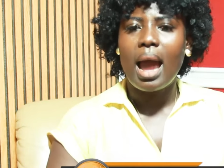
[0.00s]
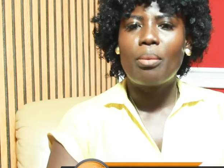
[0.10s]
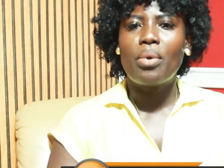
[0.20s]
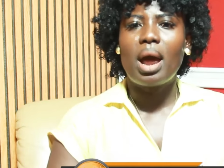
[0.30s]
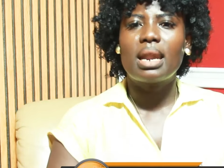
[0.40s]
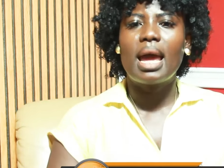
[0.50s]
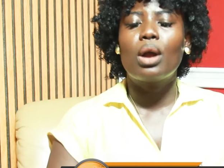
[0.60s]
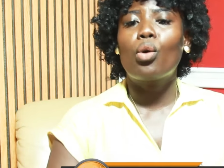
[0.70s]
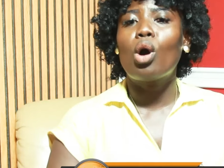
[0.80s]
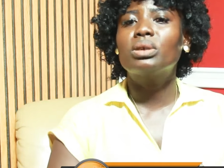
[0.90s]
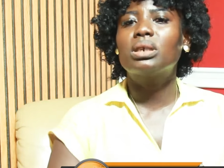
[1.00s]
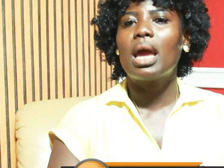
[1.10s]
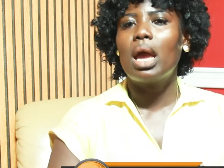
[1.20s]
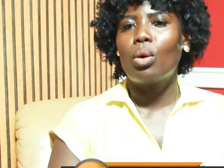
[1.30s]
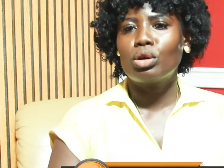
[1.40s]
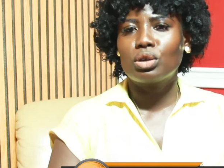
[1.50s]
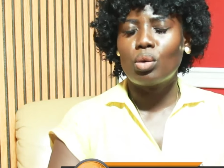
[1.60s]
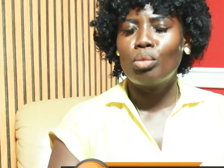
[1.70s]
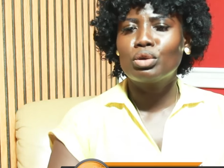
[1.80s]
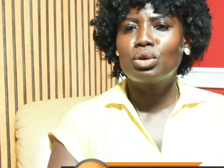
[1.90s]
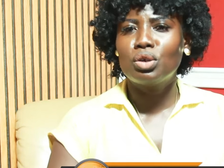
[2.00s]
abra na enkom hye e course na wo so